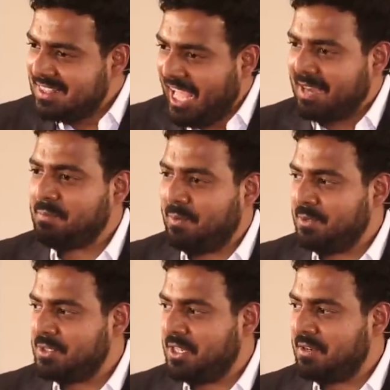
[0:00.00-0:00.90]
that
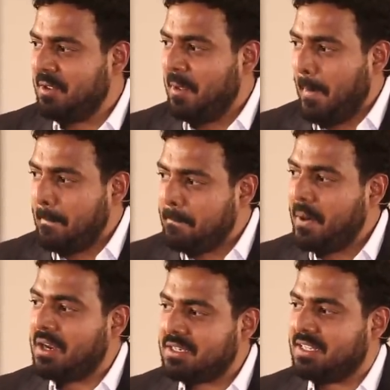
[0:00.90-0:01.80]
person,
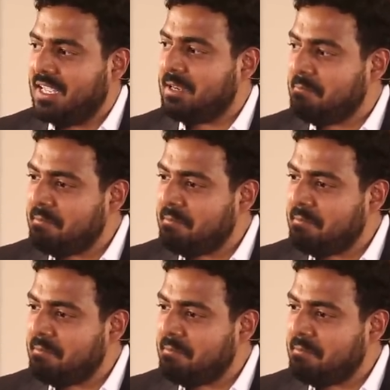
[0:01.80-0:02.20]
but it